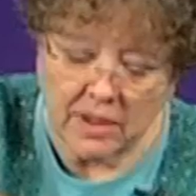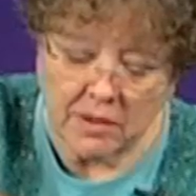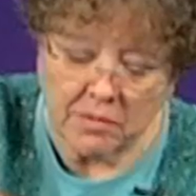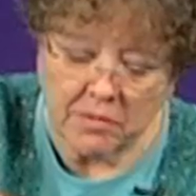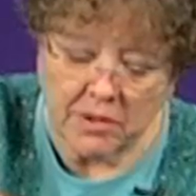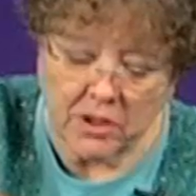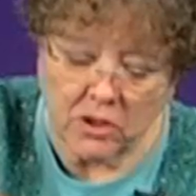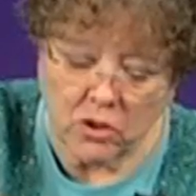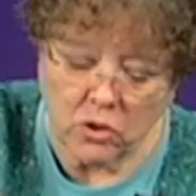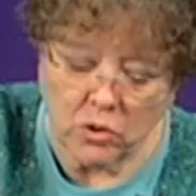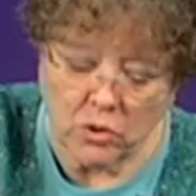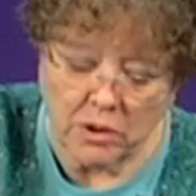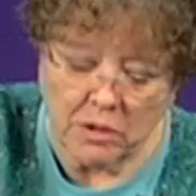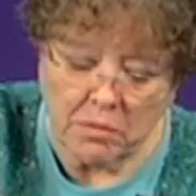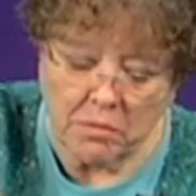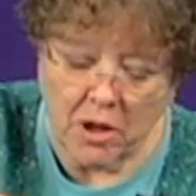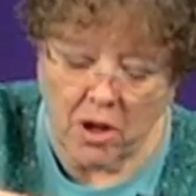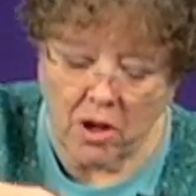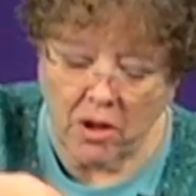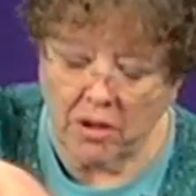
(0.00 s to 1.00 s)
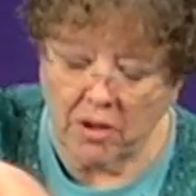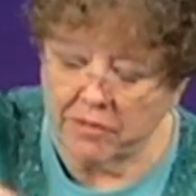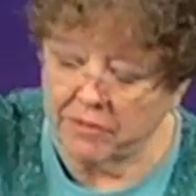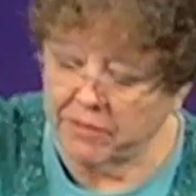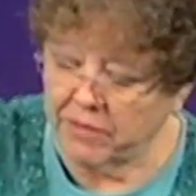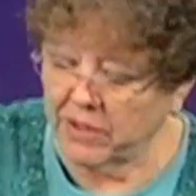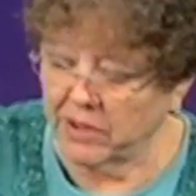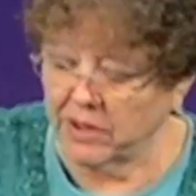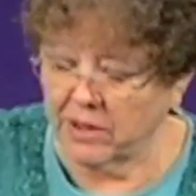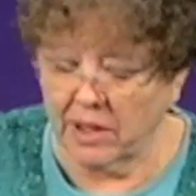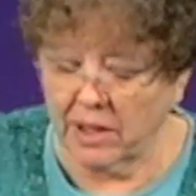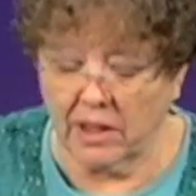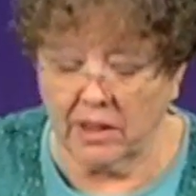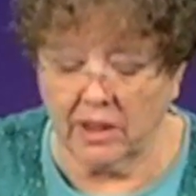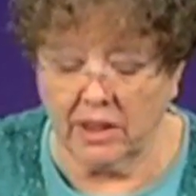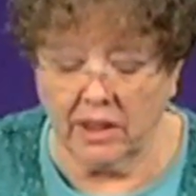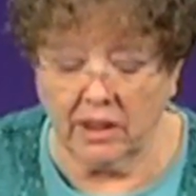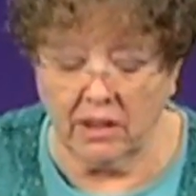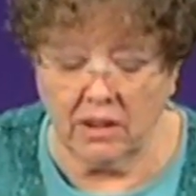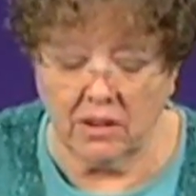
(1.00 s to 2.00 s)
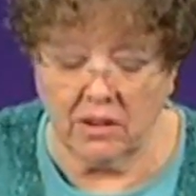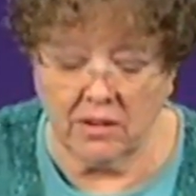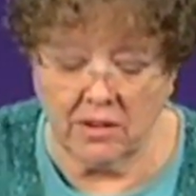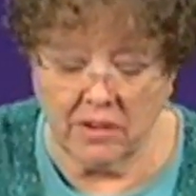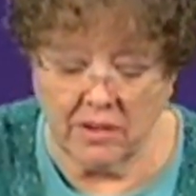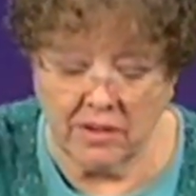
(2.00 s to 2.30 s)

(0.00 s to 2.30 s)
I'm going to trim off a little.